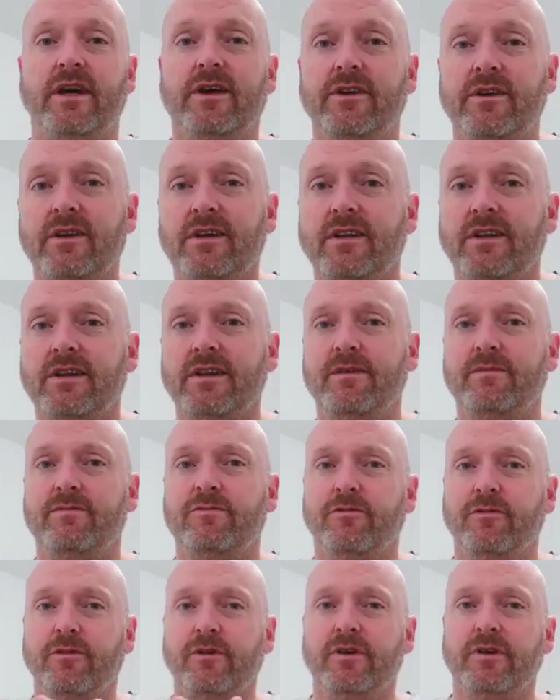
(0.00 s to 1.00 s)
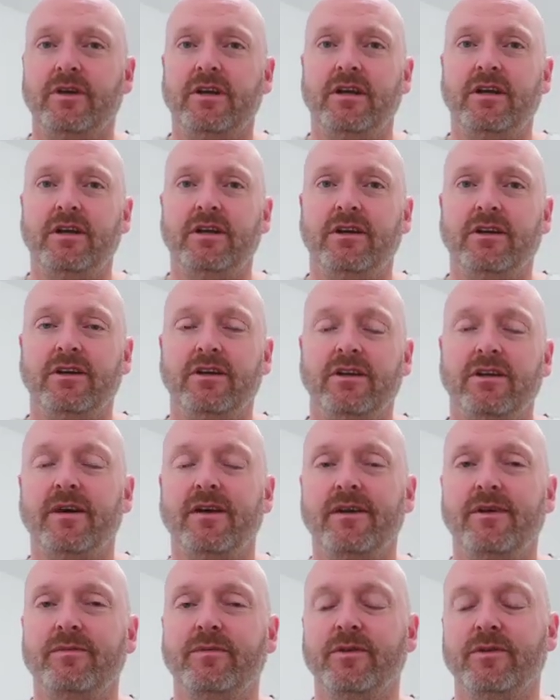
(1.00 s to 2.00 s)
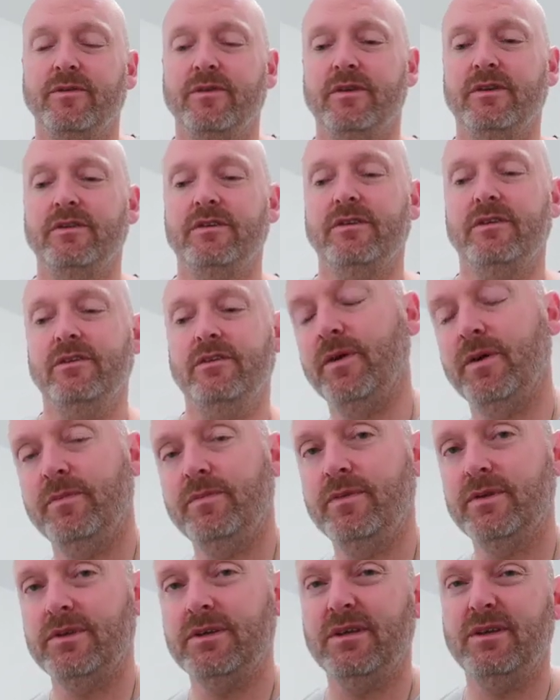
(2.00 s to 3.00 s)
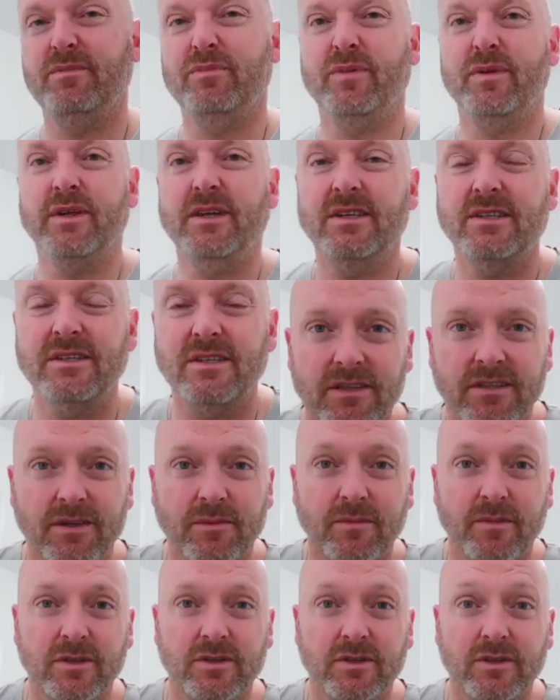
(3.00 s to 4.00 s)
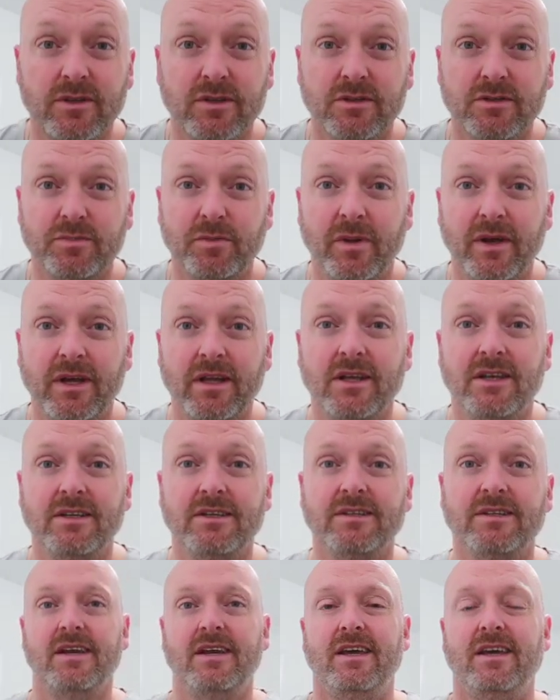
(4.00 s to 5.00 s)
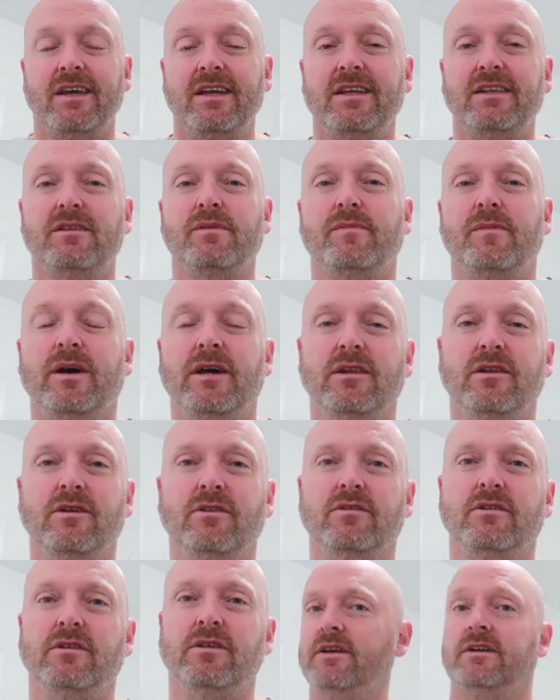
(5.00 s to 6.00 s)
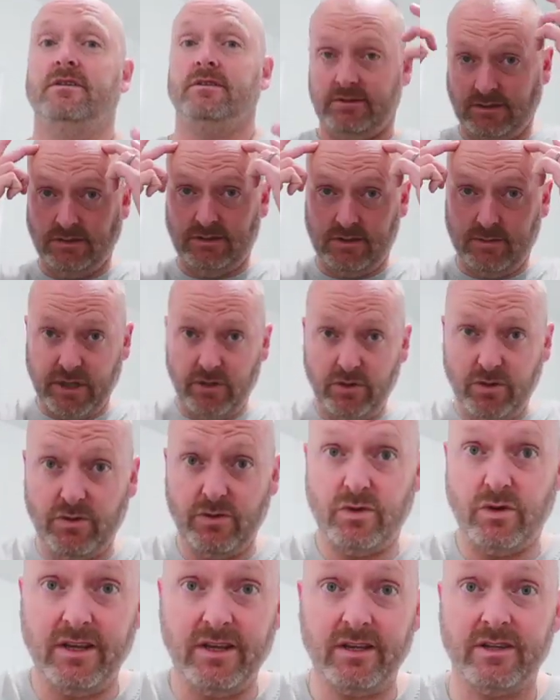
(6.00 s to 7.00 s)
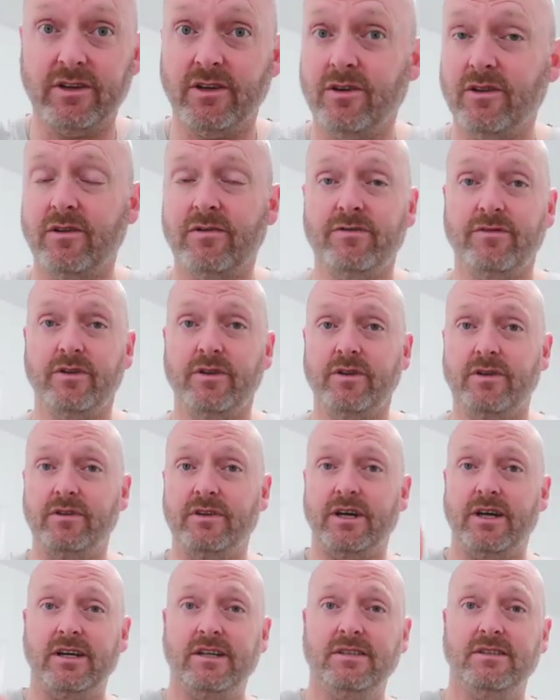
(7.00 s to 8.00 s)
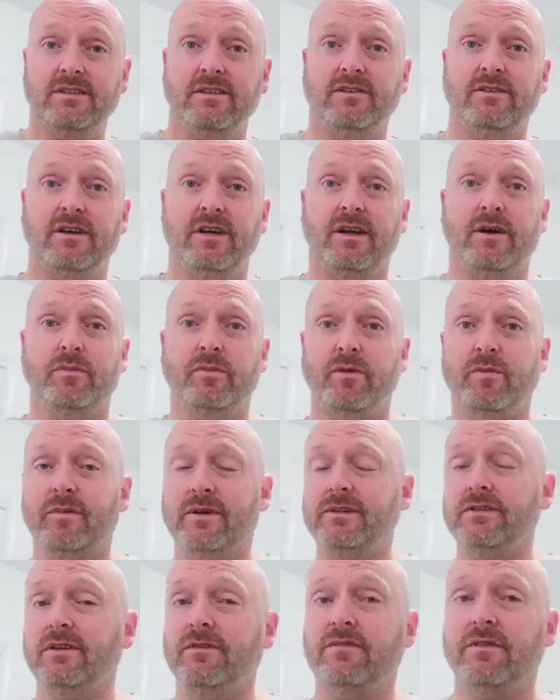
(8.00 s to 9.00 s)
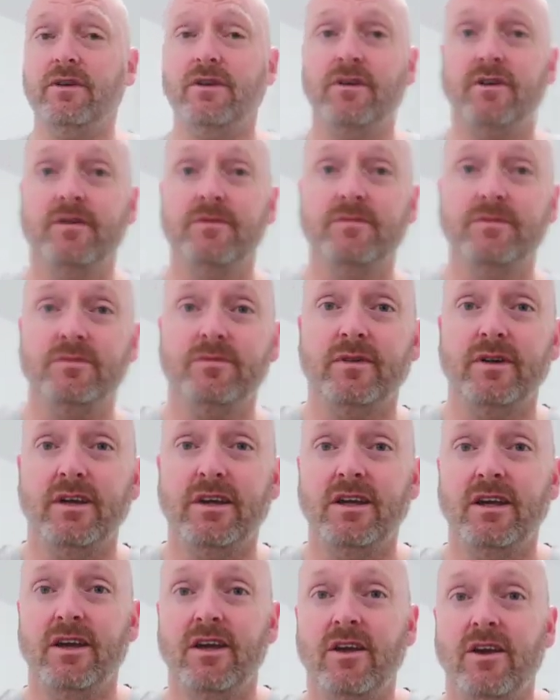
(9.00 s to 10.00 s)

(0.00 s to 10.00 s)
out on a limb for you here. I am going to purposely place some other girl's panties into my load it's all for you guys, alright? I put myself in harm's way,